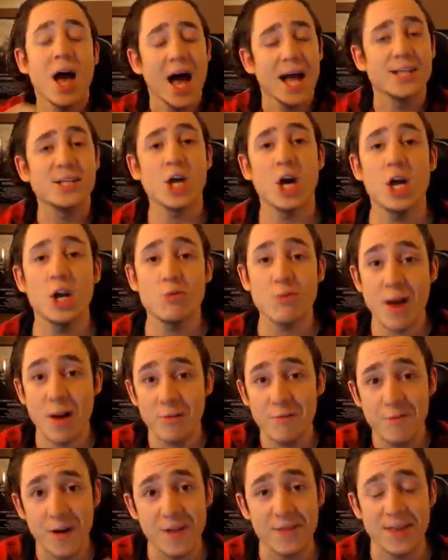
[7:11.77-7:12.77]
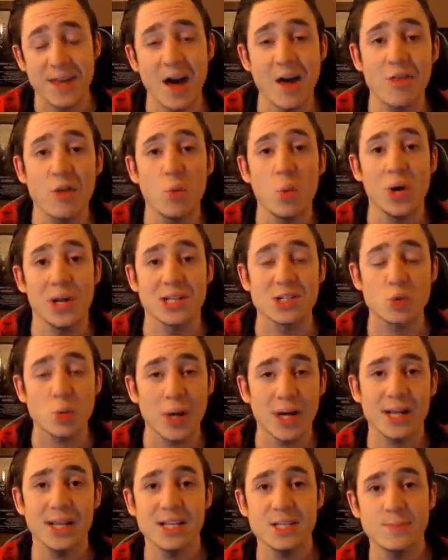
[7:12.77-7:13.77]
I turn around, find the other one as
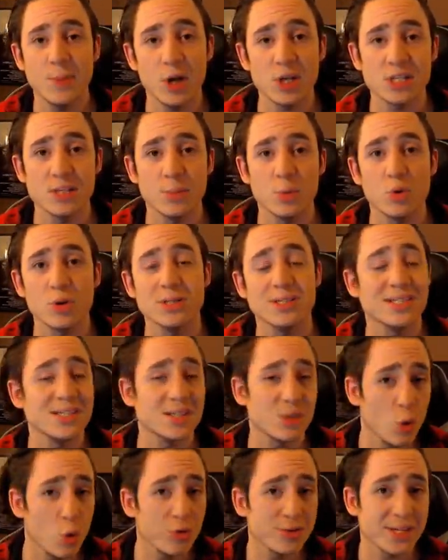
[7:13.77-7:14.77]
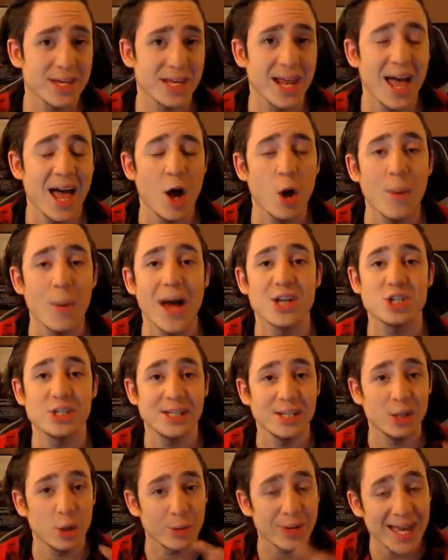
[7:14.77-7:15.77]
quickly as possible because it's also going to help
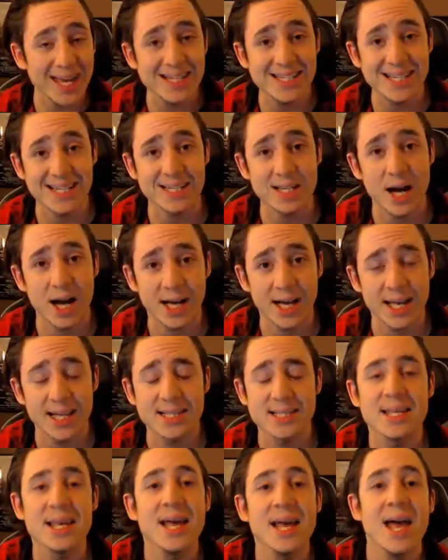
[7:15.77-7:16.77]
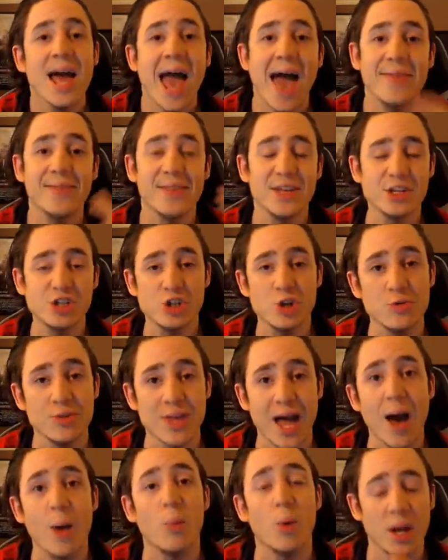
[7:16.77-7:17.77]
actually locating targets, and then shoot
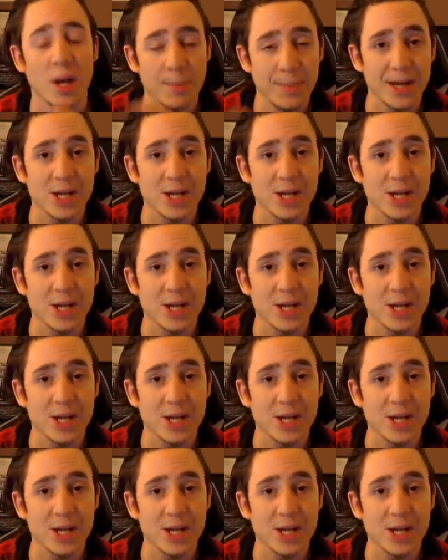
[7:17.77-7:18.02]
that one and